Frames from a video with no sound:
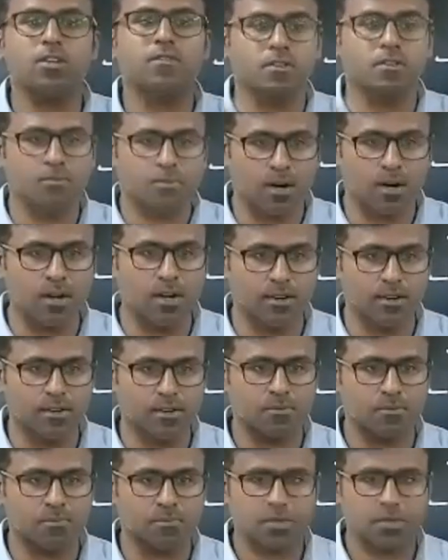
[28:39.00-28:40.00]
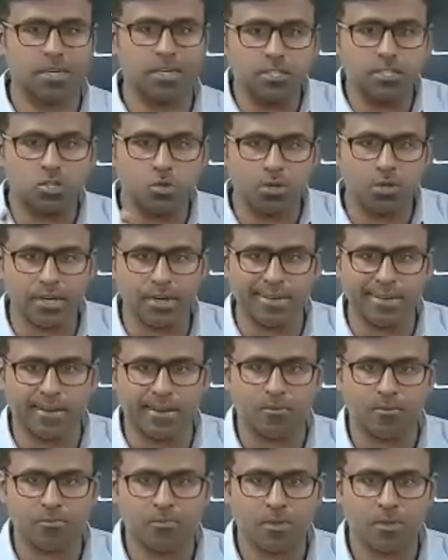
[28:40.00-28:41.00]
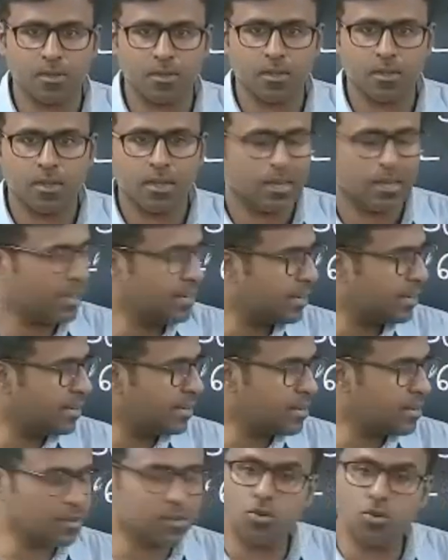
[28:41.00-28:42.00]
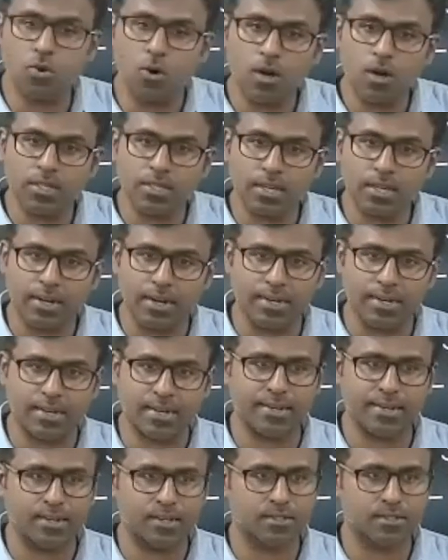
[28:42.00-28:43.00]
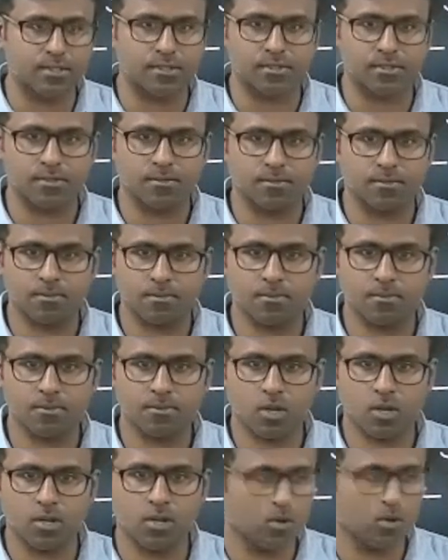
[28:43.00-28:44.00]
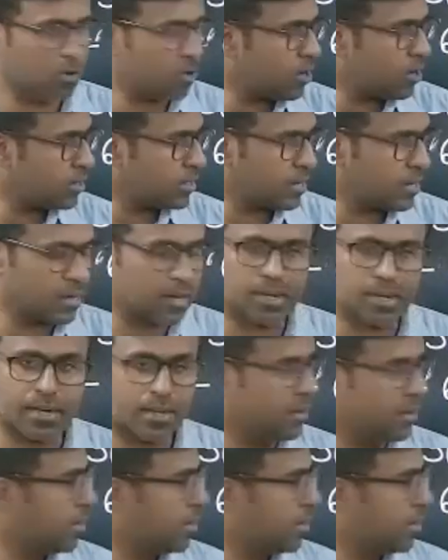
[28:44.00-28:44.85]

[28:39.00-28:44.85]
of the world into India. India, no other country did this. Okay, no other country.